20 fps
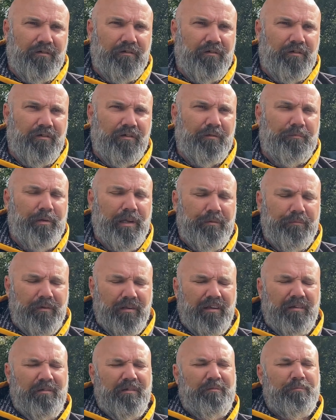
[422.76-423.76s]
all the
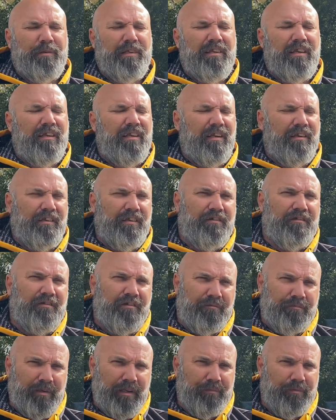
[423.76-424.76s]
people, particularly
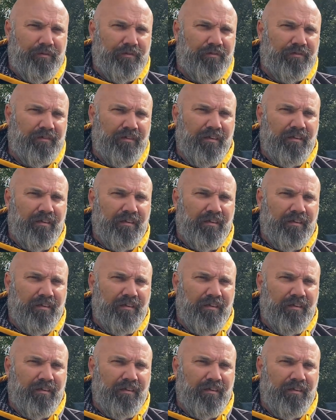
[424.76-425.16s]
Indigenous peoples